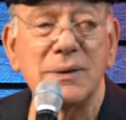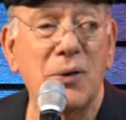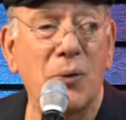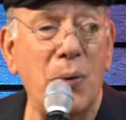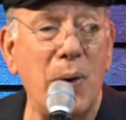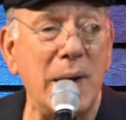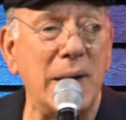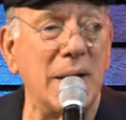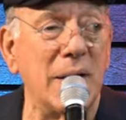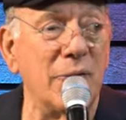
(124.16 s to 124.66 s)

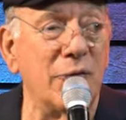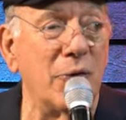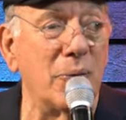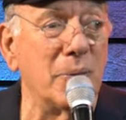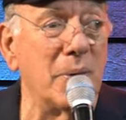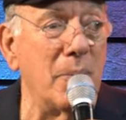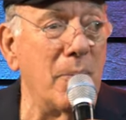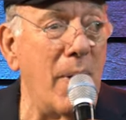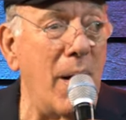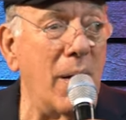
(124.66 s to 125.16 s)
directly from
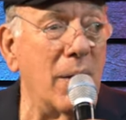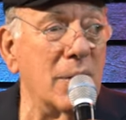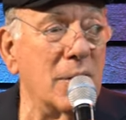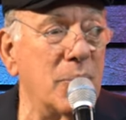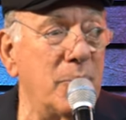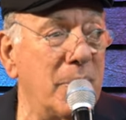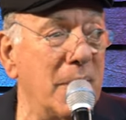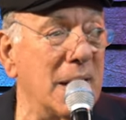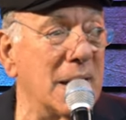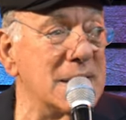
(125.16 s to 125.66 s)
the
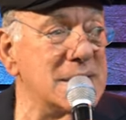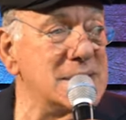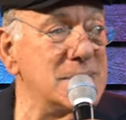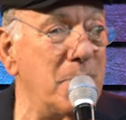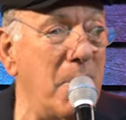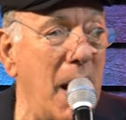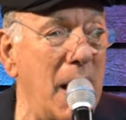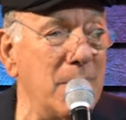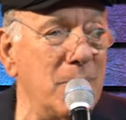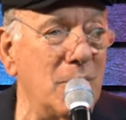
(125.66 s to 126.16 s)
Mark Biltz
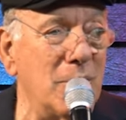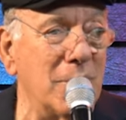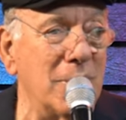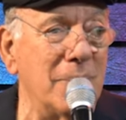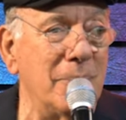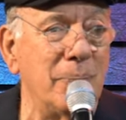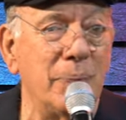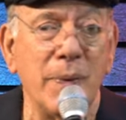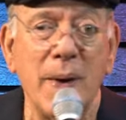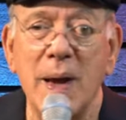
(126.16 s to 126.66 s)

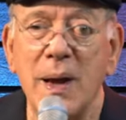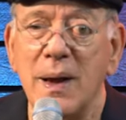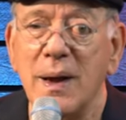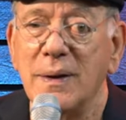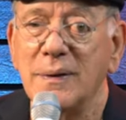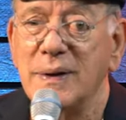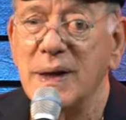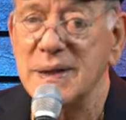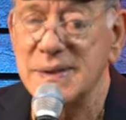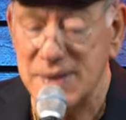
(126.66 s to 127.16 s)
Bible.
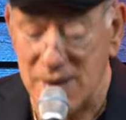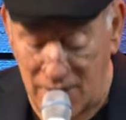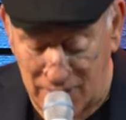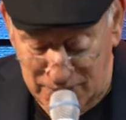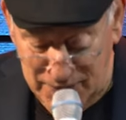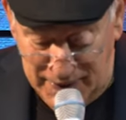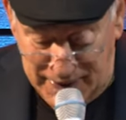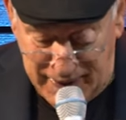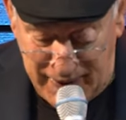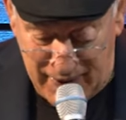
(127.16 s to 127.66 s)
These
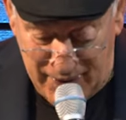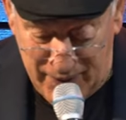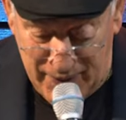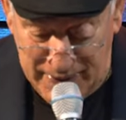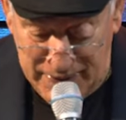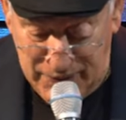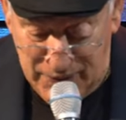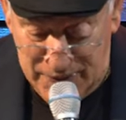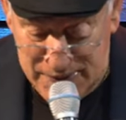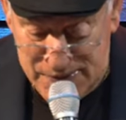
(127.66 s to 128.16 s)
are the
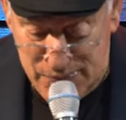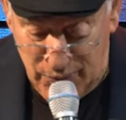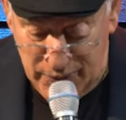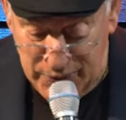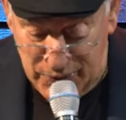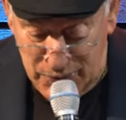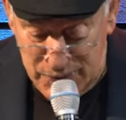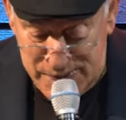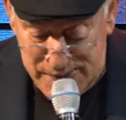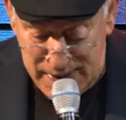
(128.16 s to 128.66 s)
characters we're
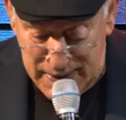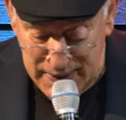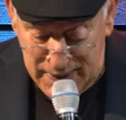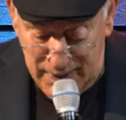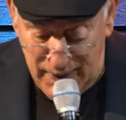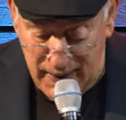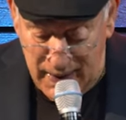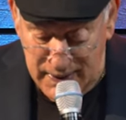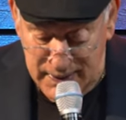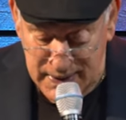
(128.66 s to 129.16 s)

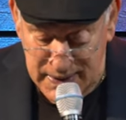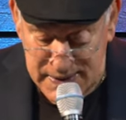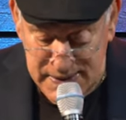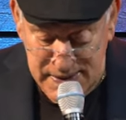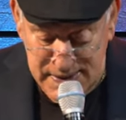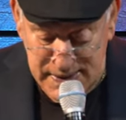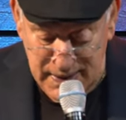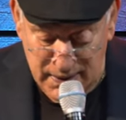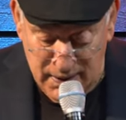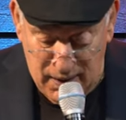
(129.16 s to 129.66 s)
using, and this
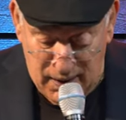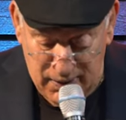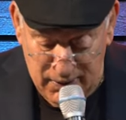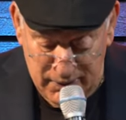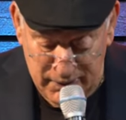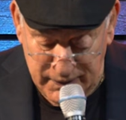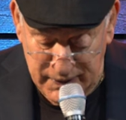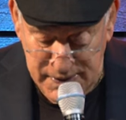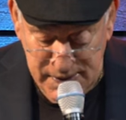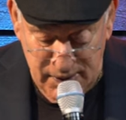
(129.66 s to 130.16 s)
is
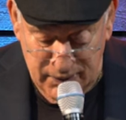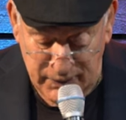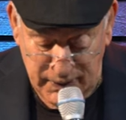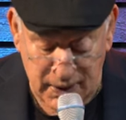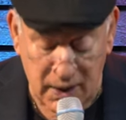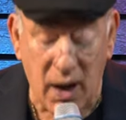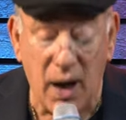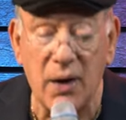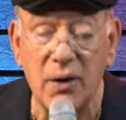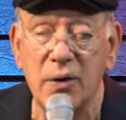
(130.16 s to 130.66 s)
the these are the
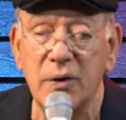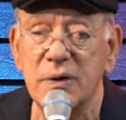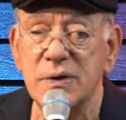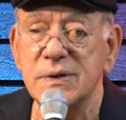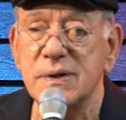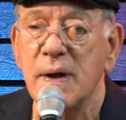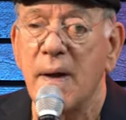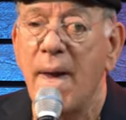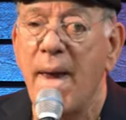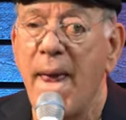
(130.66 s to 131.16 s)

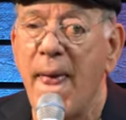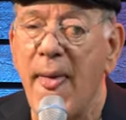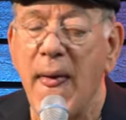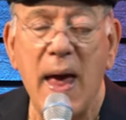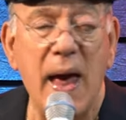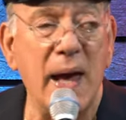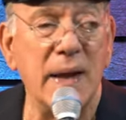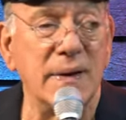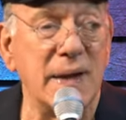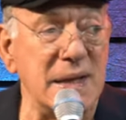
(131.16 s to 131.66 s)
colors,
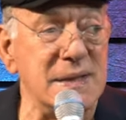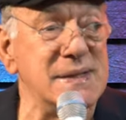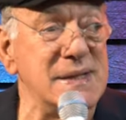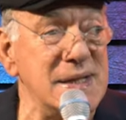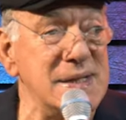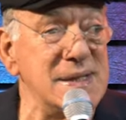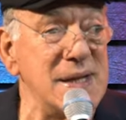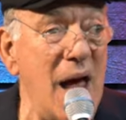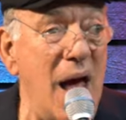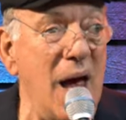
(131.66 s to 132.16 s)
and that's the
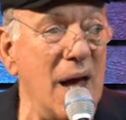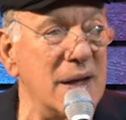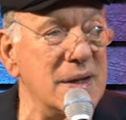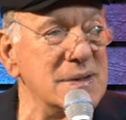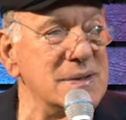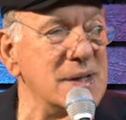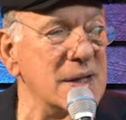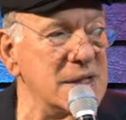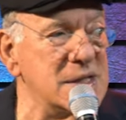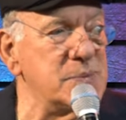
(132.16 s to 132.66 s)

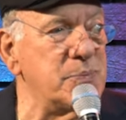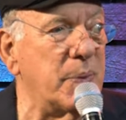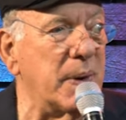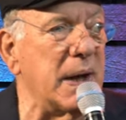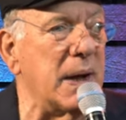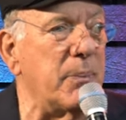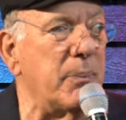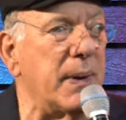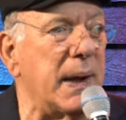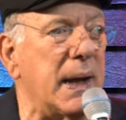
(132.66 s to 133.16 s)
size. It's
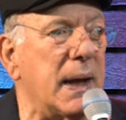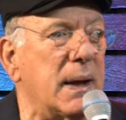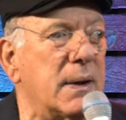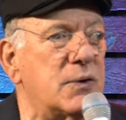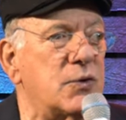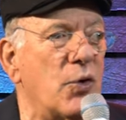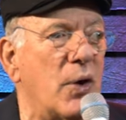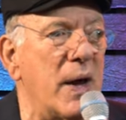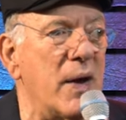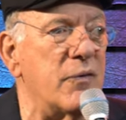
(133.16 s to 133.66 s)
pretty big,
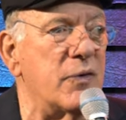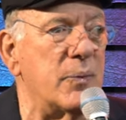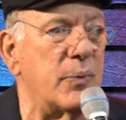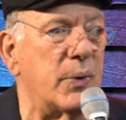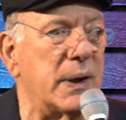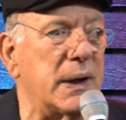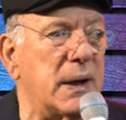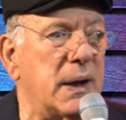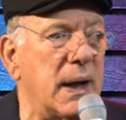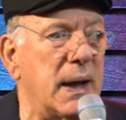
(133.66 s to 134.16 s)
so
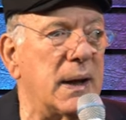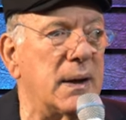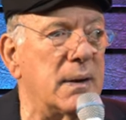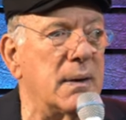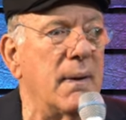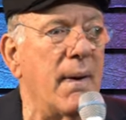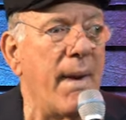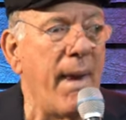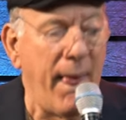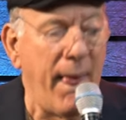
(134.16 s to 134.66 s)
everybody
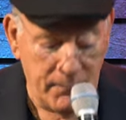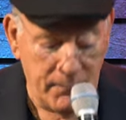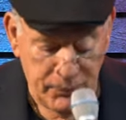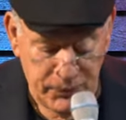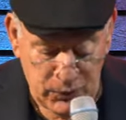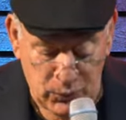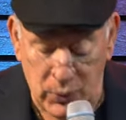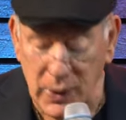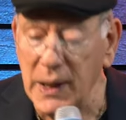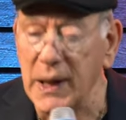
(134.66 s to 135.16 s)
can
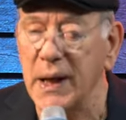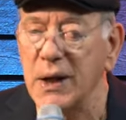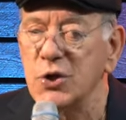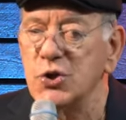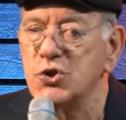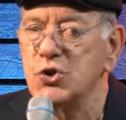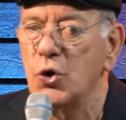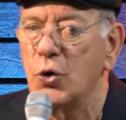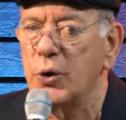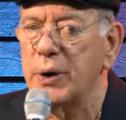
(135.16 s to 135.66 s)
really
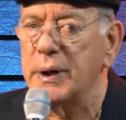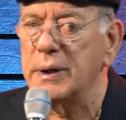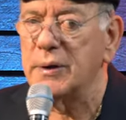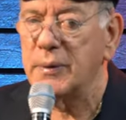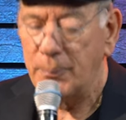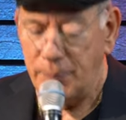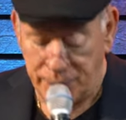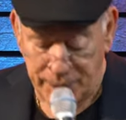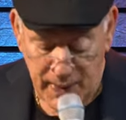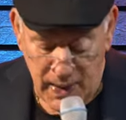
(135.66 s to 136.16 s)
enjoy it.
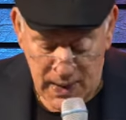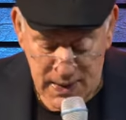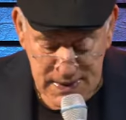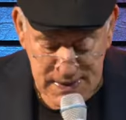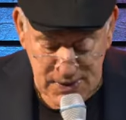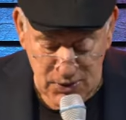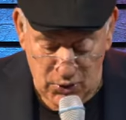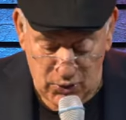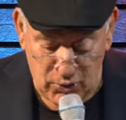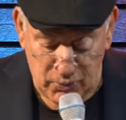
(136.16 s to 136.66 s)

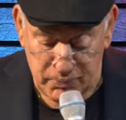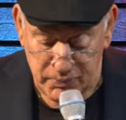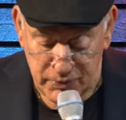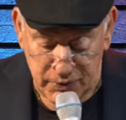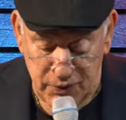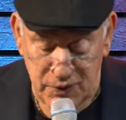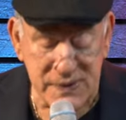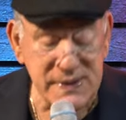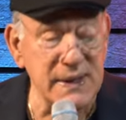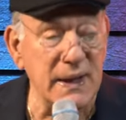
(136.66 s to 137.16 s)
So
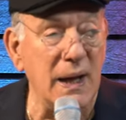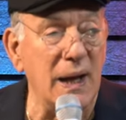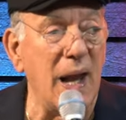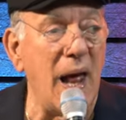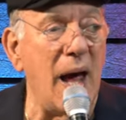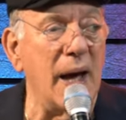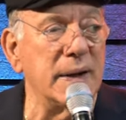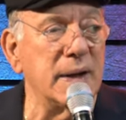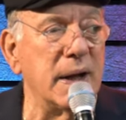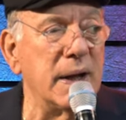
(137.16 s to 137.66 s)
you see a
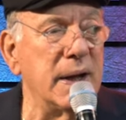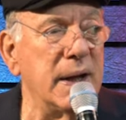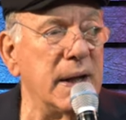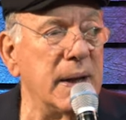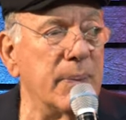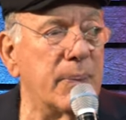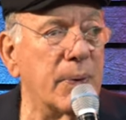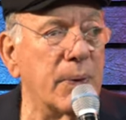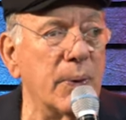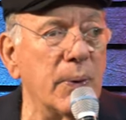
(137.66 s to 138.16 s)
line in
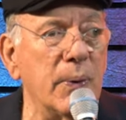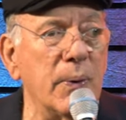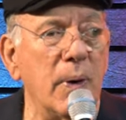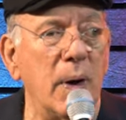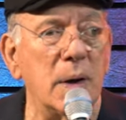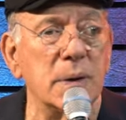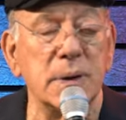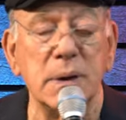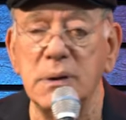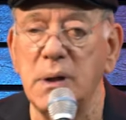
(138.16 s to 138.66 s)
Hebrew
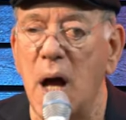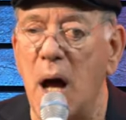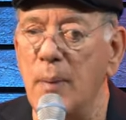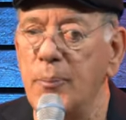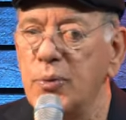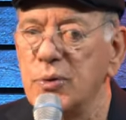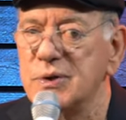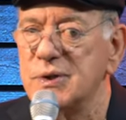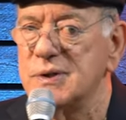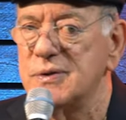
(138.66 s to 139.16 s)
on the
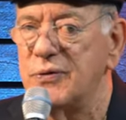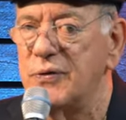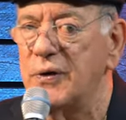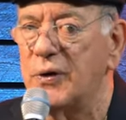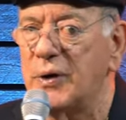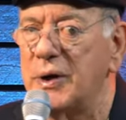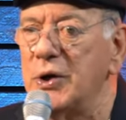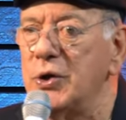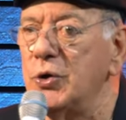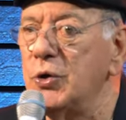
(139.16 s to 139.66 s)
top, which is
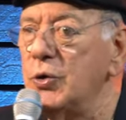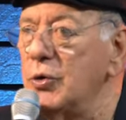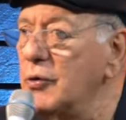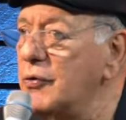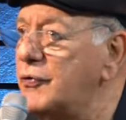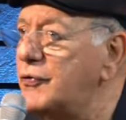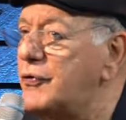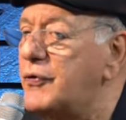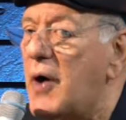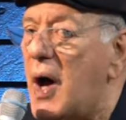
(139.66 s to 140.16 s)
very new
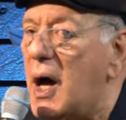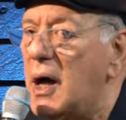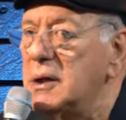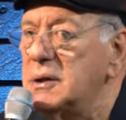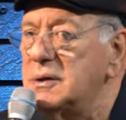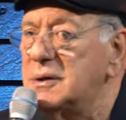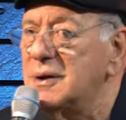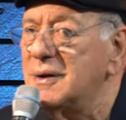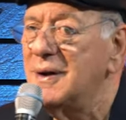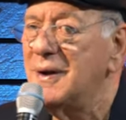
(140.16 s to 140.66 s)

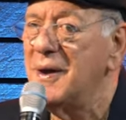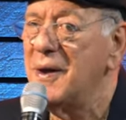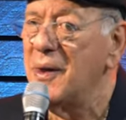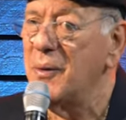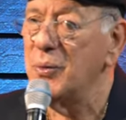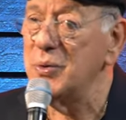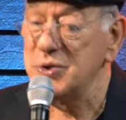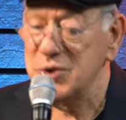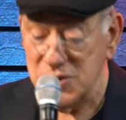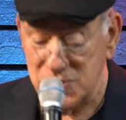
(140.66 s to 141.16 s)
font,
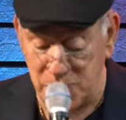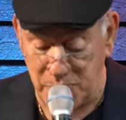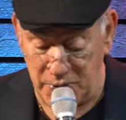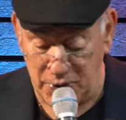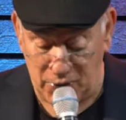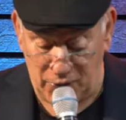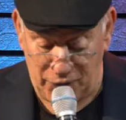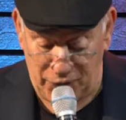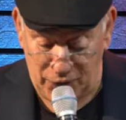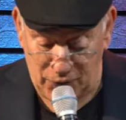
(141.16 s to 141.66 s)
which is
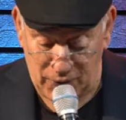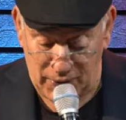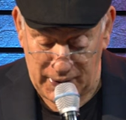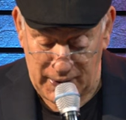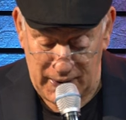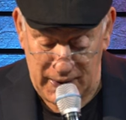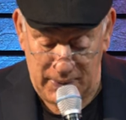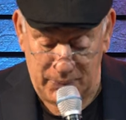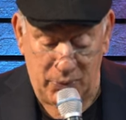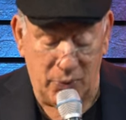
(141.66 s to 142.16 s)
beautiful,
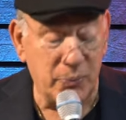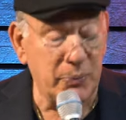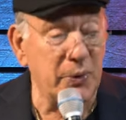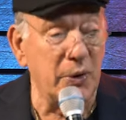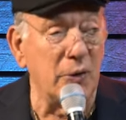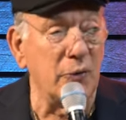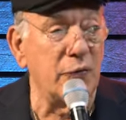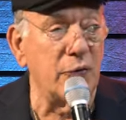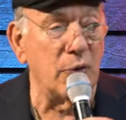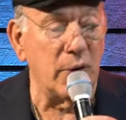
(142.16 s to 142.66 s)

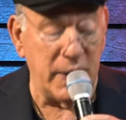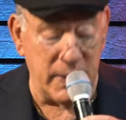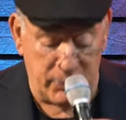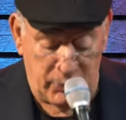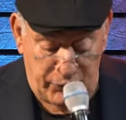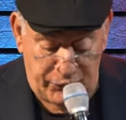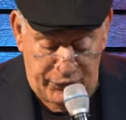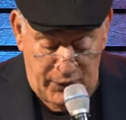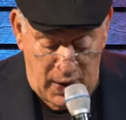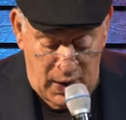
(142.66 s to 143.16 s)
beautiful
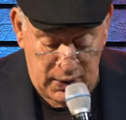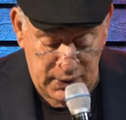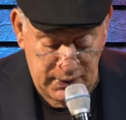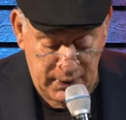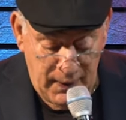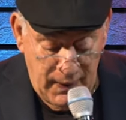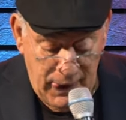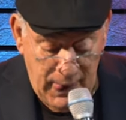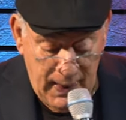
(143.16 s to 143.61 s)
Hebrew font.